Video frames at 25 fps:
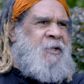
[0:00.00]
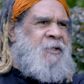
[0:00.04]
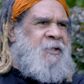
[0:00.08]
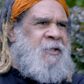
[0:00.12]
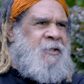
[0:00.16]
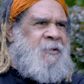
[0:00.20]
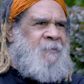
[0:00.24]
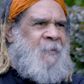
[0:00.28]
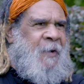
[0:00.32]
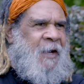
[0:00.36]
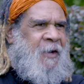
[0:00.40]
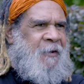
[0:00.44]
It's
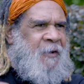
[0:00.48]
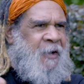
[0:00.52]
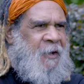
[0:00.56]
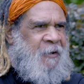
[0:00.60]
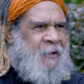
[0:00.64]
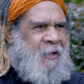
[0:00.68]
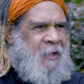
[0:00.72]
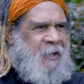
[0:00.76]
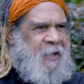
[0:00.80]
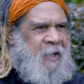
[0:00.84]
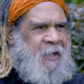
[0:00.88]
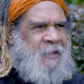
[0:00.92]
about our
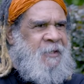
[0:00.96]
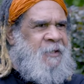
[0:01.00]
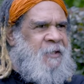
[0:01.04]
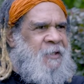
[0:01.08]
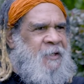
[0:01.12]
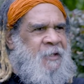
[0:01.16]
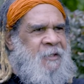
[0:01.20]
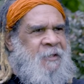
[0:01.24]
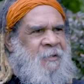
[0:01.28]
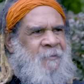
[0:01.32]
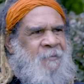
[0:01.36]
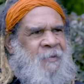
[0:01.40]

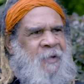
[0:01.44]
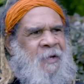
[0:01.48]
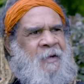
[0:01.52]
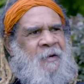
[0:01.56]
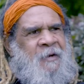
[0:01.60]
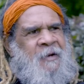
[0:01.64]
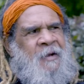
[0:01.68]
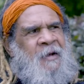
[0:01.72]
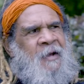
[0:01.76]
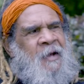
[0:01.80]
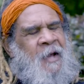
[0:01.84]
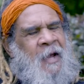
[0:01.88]
connection. It's
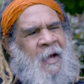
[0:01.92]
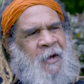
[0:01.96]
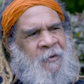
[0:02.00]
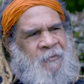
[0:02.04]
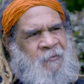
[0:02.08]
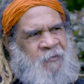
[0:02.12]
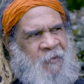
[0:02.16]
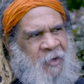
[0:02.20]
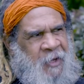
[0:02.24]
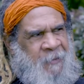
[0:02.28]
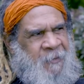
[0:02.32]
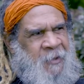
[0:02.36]
about our
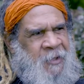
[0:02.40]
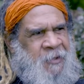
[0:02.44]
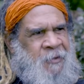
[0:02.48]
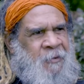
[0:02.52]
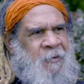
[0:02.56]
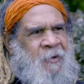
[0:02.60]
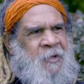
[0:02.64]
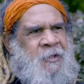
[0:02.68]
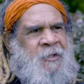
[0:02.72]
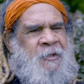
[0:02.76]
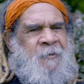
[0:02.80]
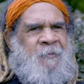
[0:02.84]
dreaming
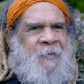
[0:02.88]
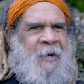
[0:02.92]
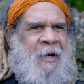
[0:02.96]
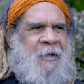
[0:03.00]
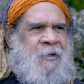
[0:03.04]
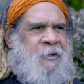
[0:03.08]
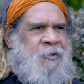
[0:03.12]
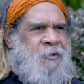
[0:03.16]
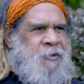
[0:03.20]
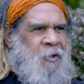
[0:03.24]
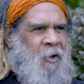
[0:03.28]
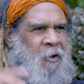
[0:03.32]
story. It's
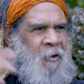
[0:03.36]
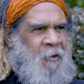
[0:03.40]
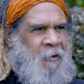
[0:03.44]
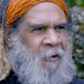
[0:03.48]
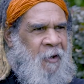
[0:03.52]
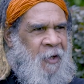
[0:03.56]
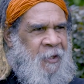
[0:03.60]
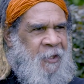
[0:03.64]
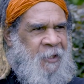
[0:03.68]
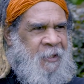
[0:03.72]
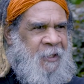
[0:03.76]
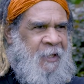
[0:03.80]
about the song
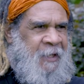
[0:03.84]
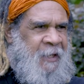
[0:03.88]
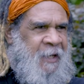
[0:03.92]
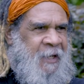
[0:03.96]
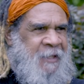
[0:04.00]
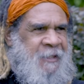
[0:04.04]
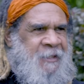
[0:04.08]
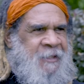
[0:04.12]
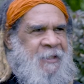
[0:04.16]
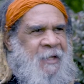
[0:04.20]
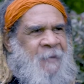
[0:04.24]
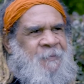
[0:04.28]
line that
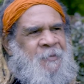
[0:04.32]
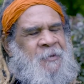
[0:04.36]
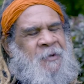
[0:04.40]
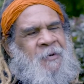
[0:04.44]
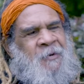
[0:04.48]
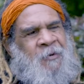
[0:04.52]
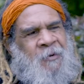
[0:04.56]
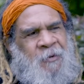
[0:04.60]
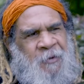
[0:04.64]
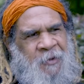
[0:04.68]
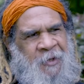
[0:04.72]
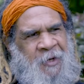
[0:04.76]
connects us up
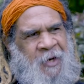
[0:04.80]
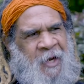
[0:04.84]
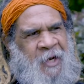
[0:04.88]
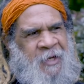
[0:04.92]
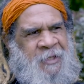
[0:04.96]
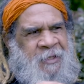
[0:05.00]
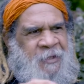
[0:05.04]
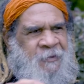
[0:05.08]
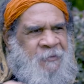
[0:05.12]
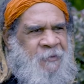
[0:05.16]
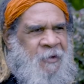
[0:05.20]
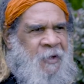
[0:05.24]
to all the
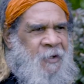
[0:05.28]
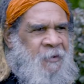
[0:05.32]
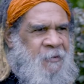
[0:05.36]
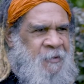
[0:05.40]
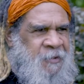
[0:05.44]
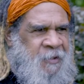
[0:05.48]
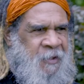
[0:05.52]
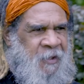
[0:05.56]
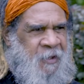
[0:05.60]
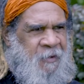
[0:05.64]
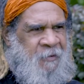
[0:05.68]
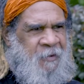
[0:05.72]
nations right
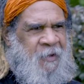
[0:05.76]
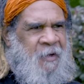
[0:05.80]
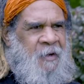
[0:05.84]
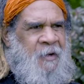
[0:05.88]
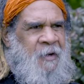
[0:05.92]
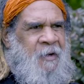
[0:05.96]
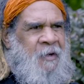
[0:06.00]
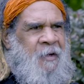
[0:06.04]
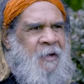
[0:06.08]
across the country.